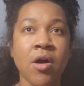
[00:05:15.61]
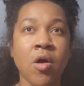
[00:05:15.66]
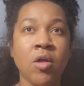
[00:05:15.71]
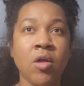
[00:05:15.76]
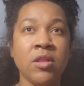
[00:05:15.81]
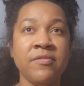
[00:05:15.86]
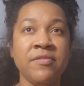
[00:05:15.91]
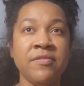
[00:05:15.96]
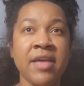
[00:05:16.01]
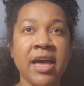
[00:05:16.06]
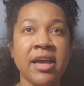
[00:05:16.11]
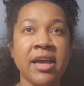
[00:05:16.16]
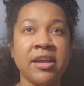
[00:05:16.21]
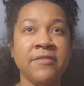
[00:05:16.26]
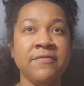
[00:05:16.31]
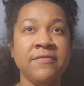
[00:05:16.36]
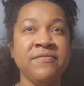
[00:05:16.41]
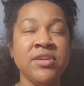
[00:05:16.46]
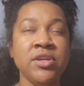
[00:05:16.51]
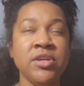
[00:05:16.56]
all of that
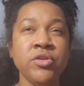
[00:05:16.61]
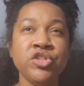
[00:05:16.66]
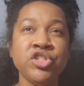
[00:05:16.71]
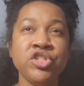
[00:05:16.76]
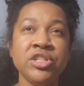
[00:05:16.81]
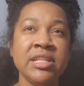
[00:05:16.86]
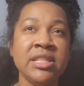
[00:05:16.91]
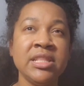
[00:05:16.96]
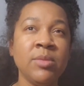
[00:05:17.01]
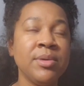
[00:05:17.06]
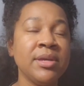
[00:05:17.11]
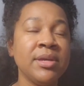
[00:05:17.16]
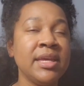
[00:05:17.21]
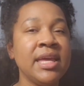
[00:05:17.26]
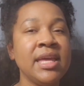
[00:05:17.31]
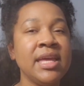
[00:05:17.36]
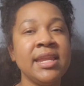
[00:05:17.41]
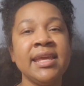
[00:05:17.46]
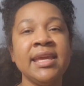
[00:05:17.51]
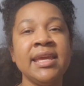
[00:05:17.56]
confusion in the
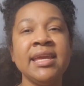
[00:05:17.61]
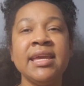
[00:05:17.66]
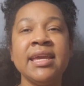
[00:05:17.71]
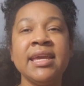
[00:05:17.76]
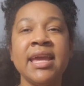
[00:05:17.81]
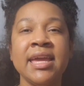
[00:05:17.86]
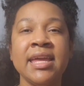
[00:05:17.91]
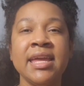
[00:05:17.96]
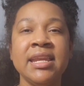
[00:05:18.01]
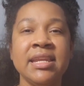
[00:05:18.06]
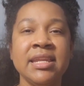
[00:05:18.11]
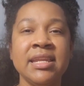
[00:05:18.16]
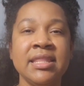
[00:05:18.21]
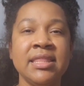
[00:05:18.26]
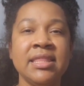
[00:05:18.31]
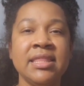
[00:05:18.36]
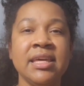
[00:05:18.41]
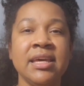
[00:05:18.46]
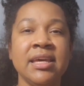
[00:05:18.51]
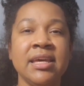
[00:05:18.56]
beginning
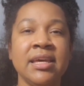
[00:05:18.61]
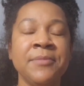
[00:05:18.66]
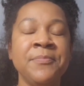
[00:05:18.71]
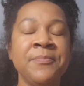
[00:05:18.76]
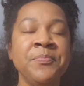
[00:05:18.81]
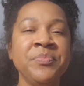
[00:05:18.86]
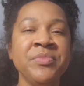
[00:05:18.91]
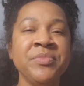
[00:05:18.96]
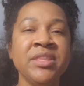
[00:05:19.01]
and the